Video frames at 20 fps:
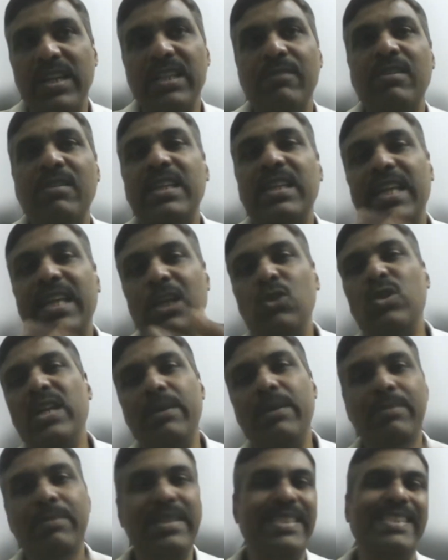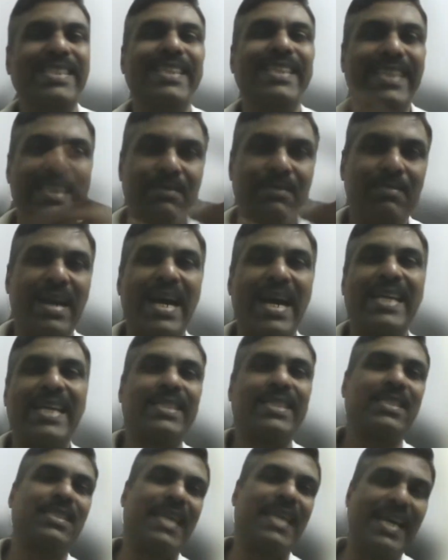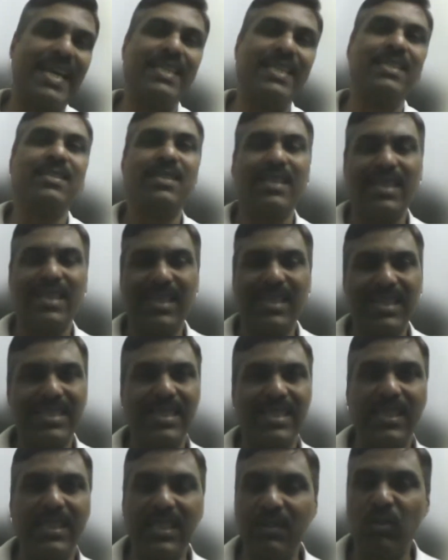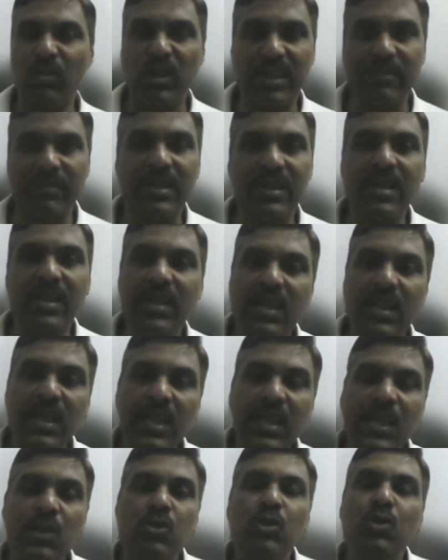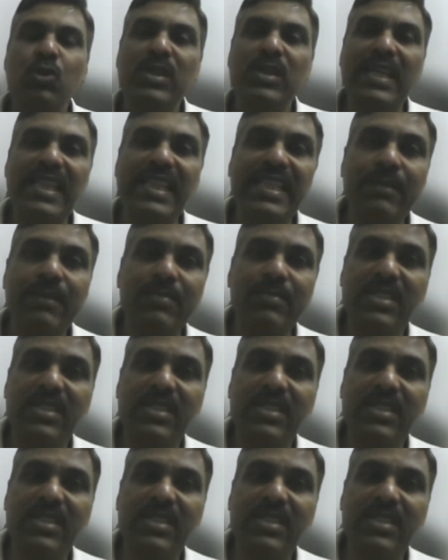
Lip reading: They will tell you A, B, C, D, math, science, English, Hindi, whatever. So you tell them,